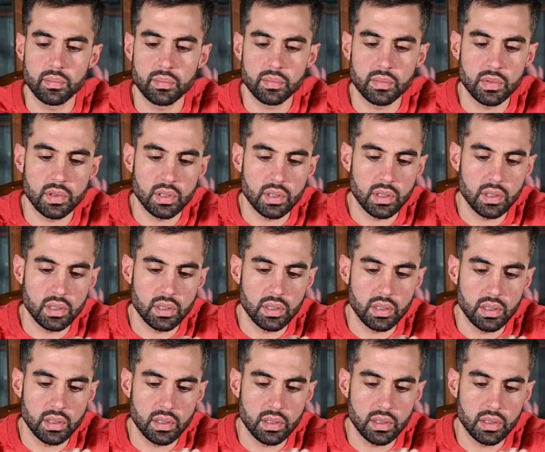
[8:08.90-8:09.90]

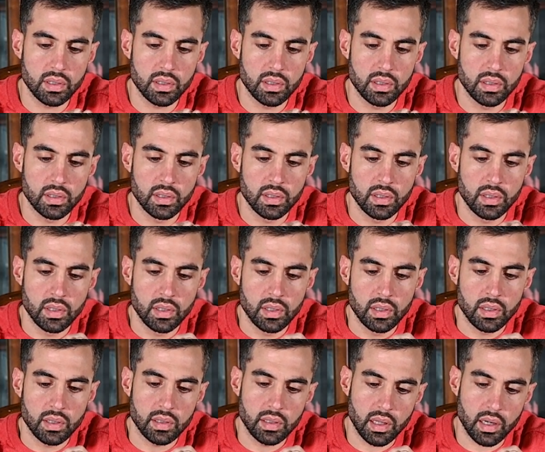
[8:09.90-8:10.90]
The
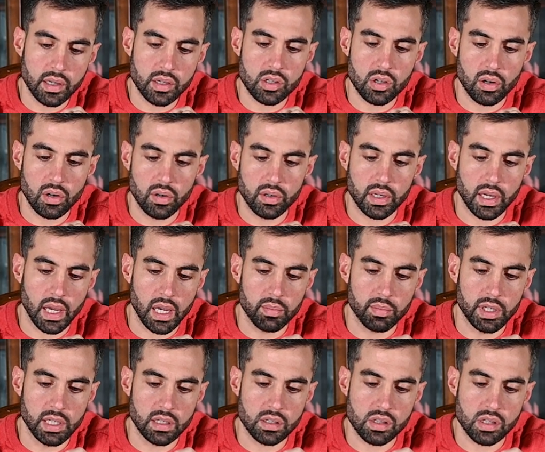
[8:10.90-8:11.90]
lugs are okay. I mean,
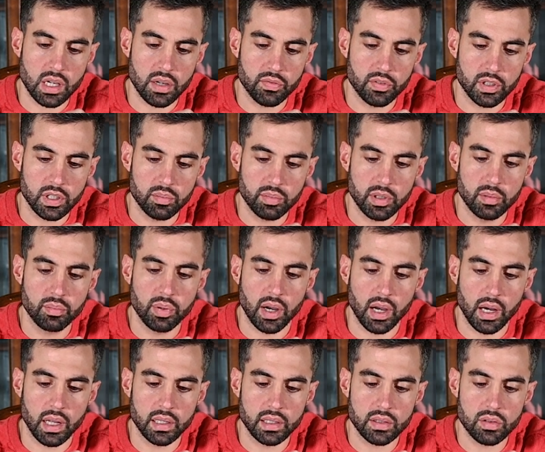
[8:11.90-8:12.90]
it's definitely been
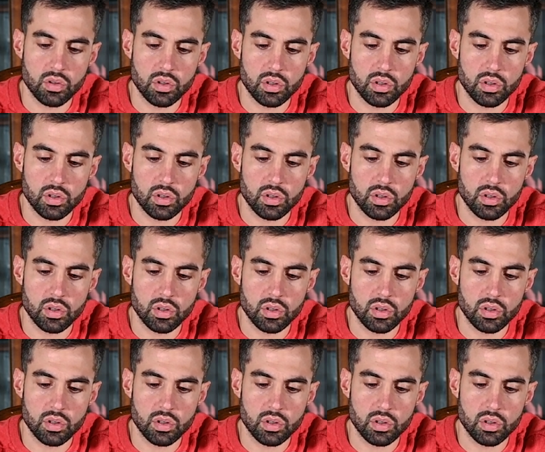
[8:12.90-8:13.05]
polished,